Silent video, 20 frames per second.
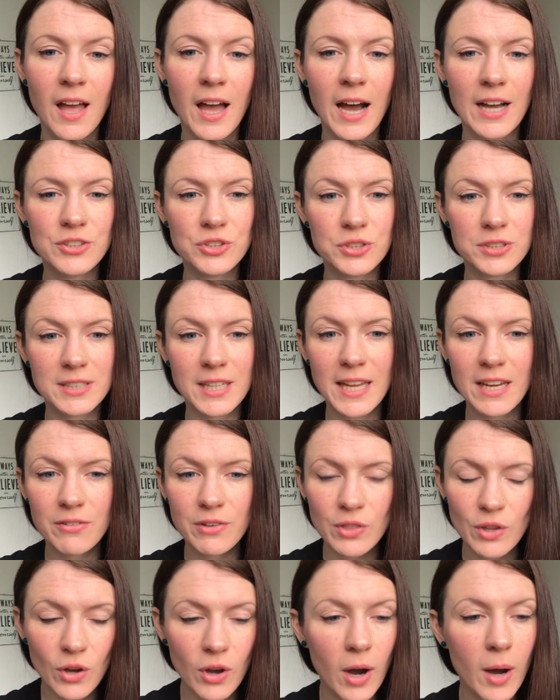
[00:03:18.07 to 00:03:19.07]
and just
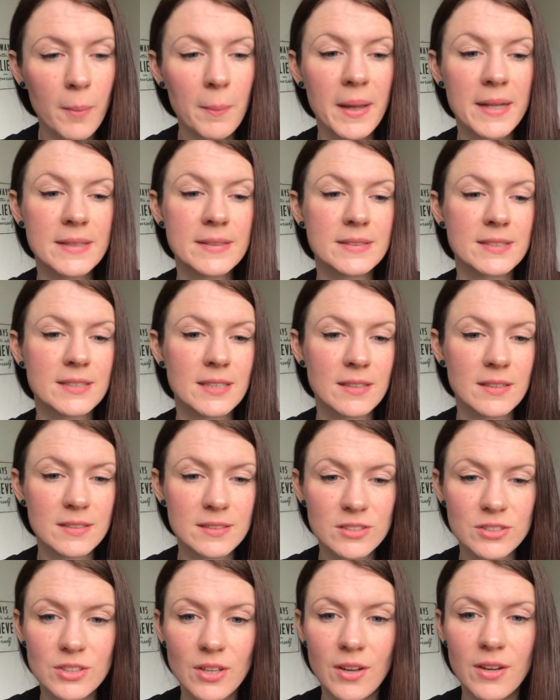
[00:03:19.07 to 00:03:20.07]
hearing the comments and
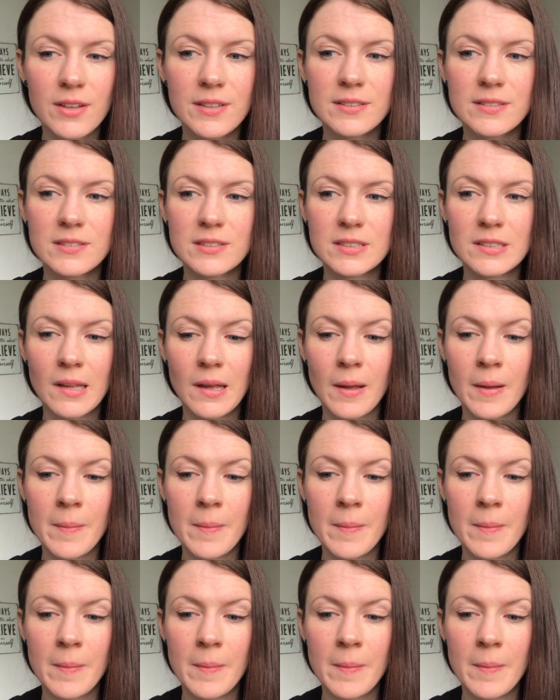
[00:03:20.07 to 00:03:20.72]
concerns